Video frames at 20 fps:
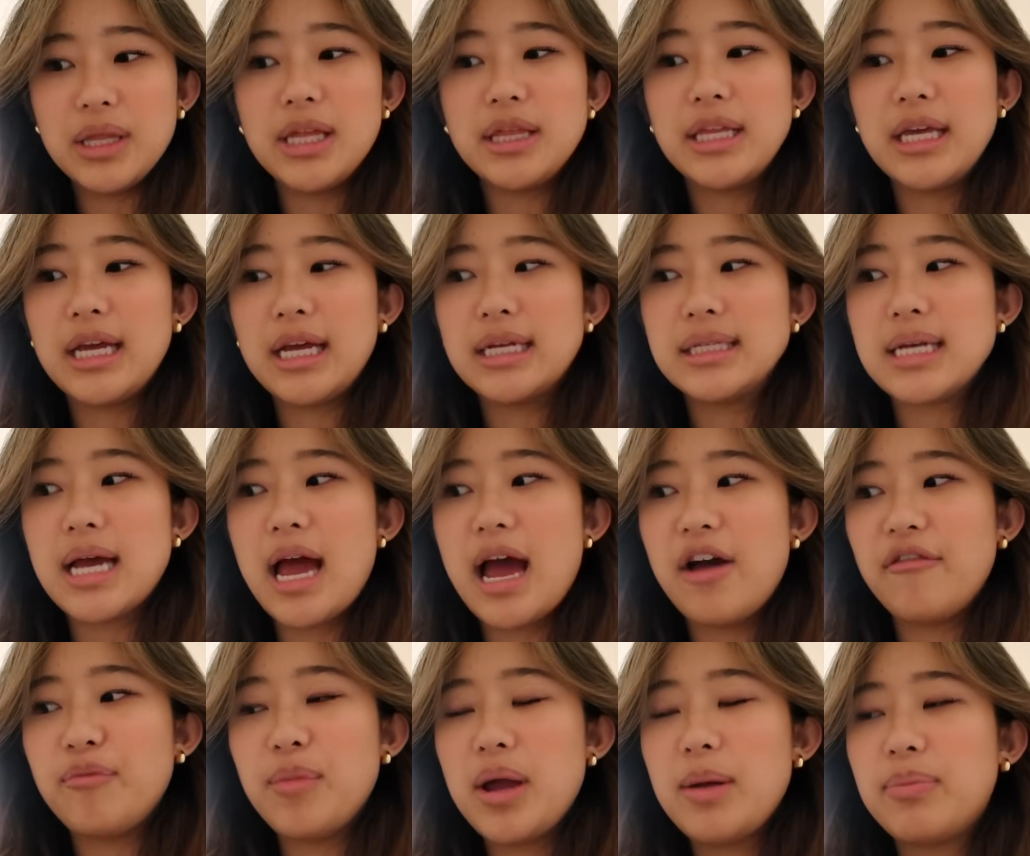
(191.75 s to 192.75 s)
But the thing is, I
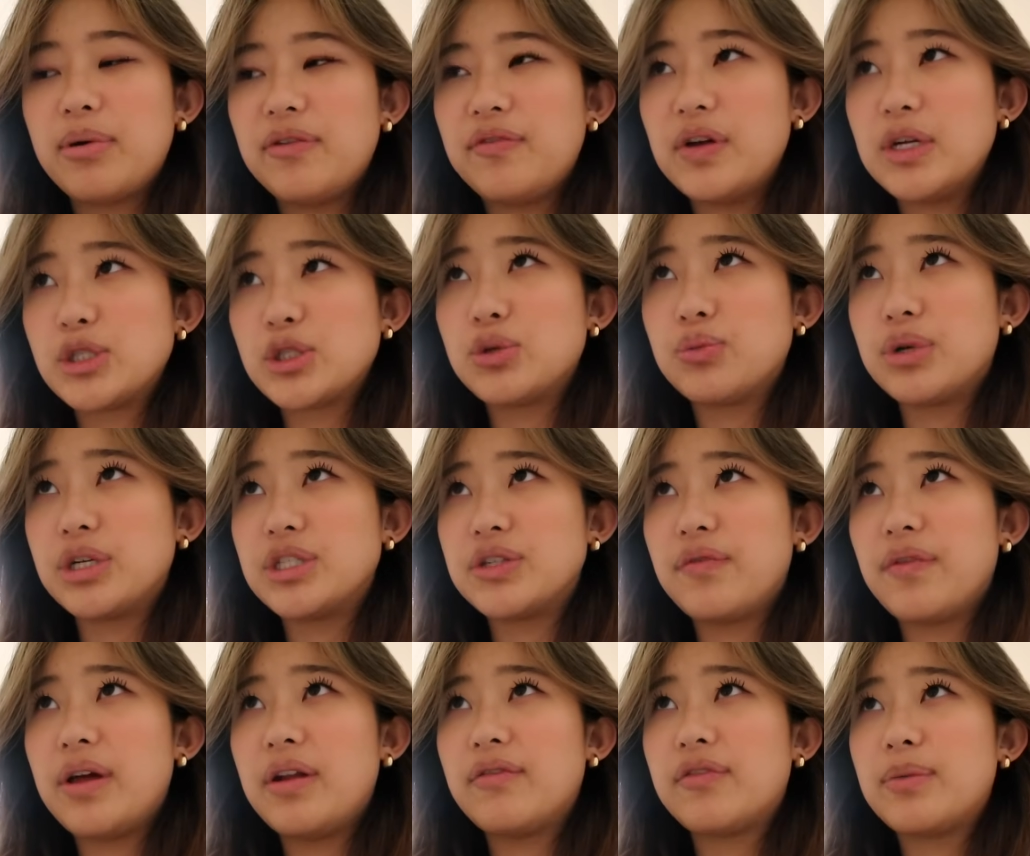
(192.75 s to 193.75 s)
have my professional rush
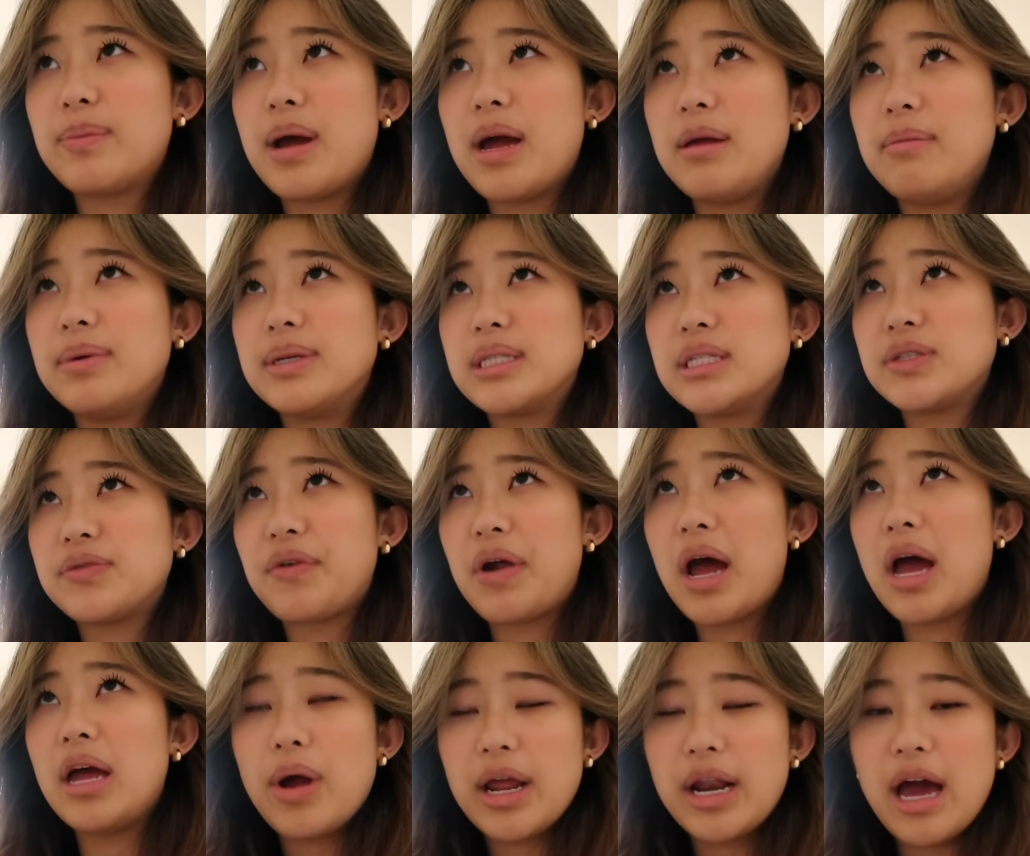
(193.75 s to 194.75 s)
event for my business
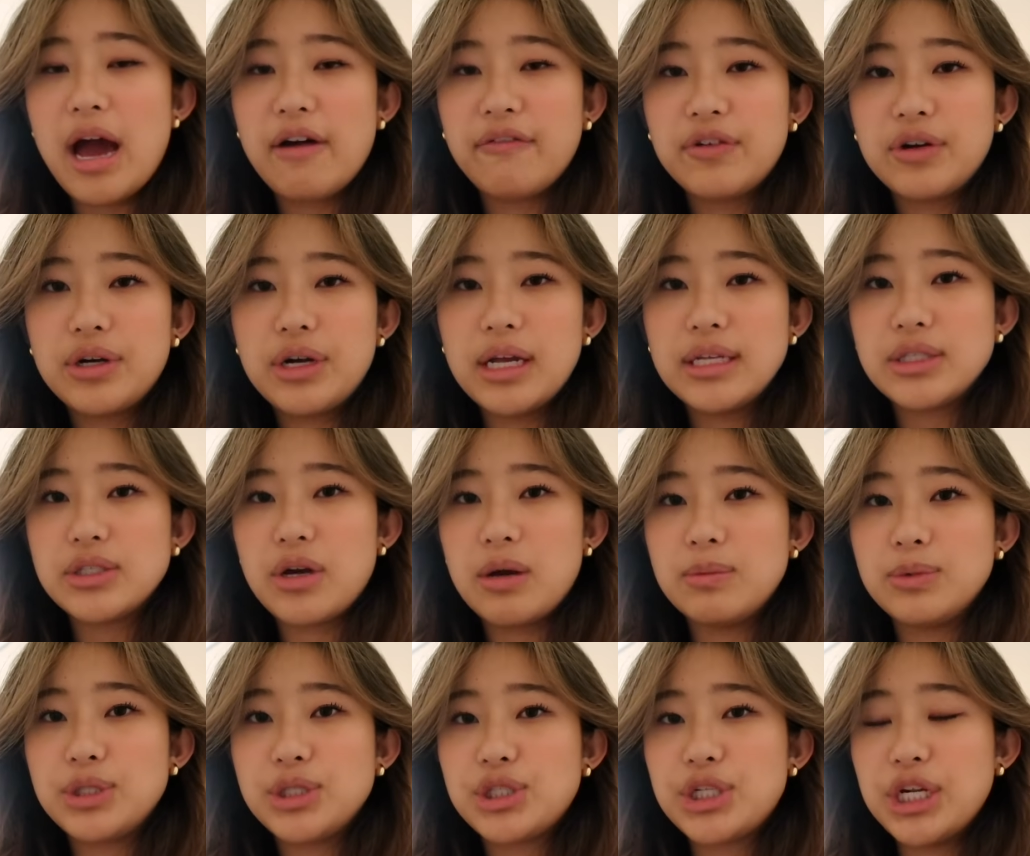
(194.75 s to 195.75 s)
frat right after, and
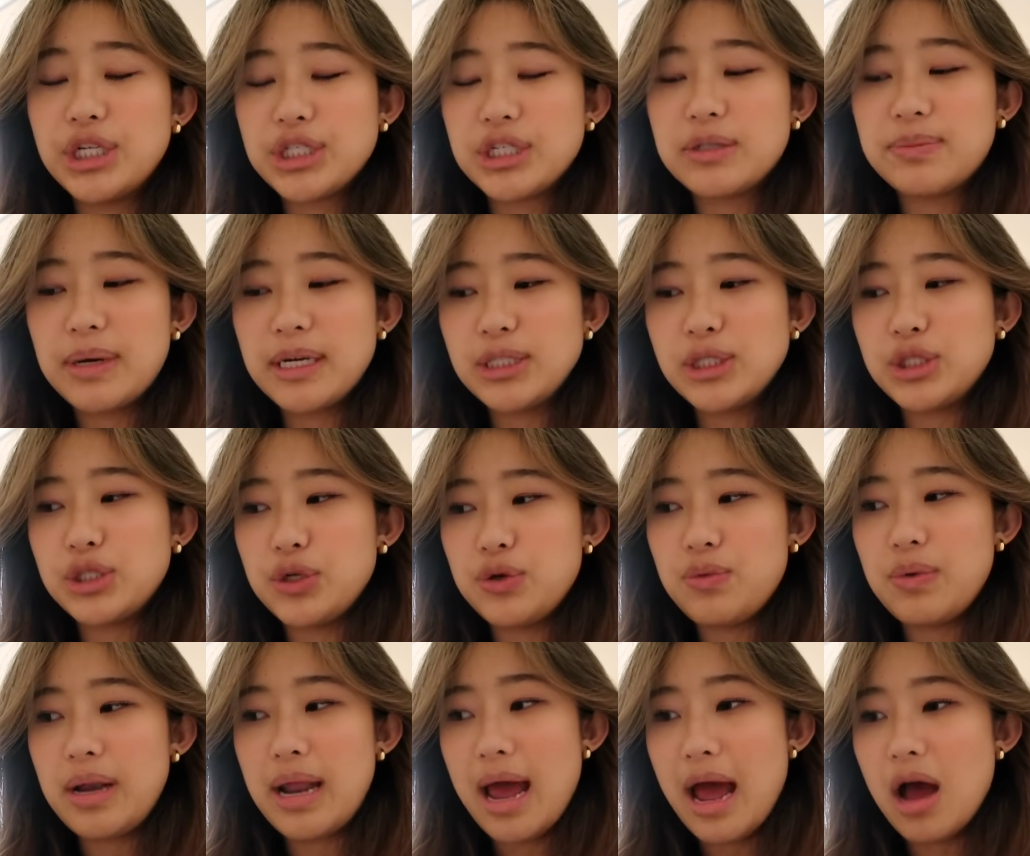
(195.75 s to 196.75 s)
so I'm just changing to my
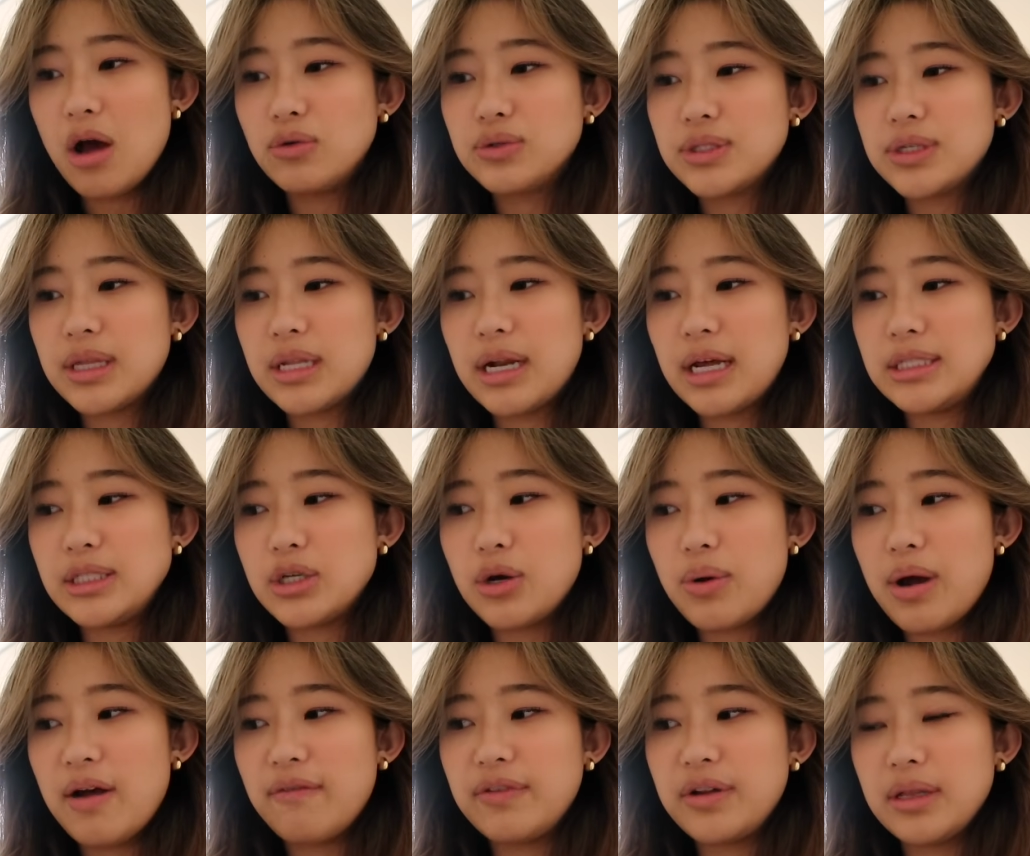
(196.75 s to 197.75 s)
suit now so that I
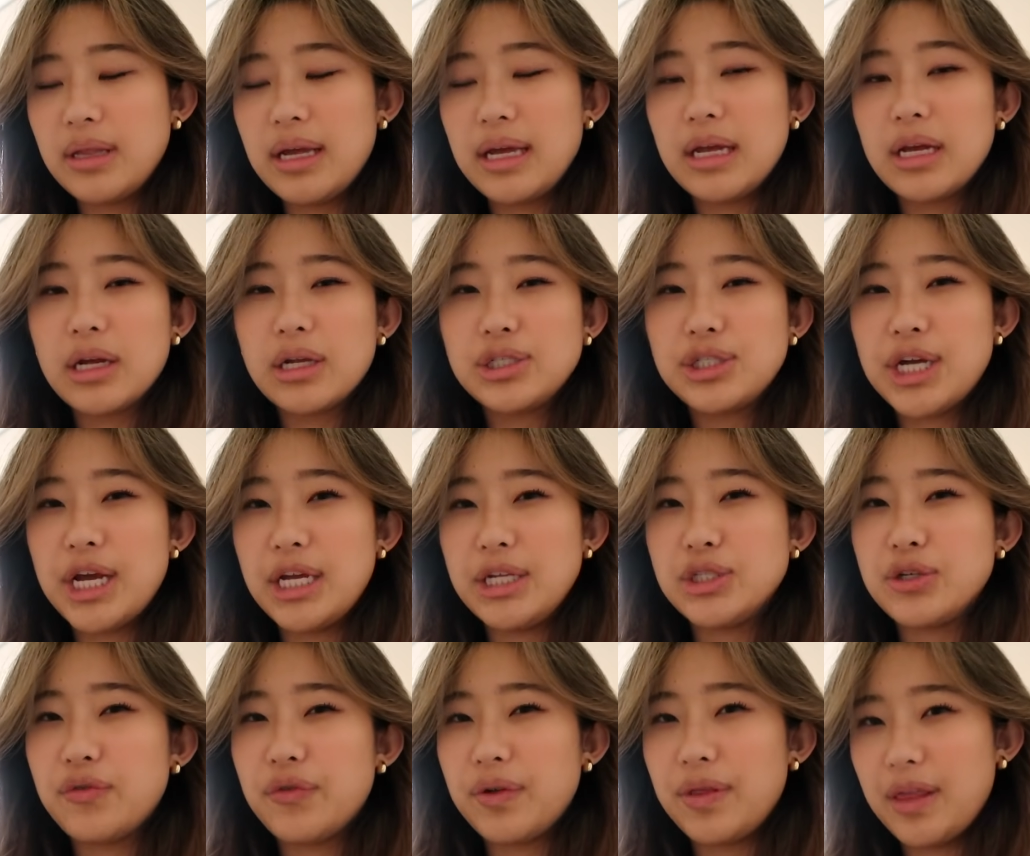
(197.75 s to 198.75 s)
don't have to like
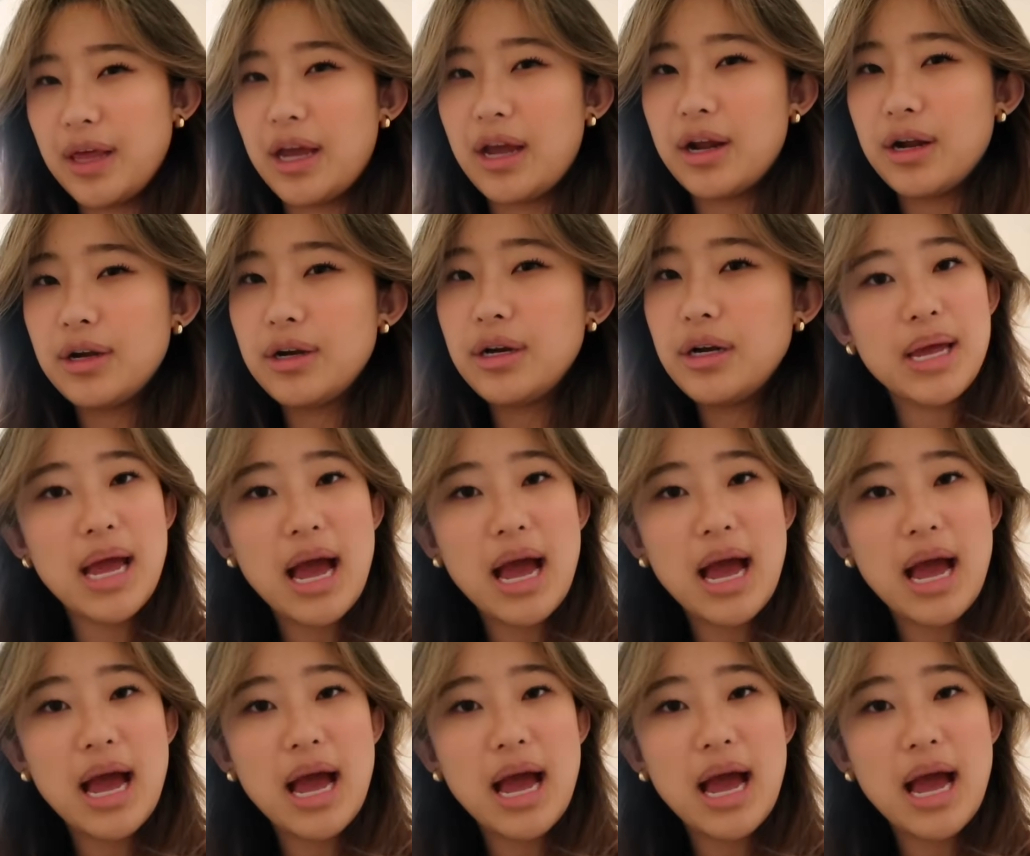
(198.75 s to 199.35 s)
change over there.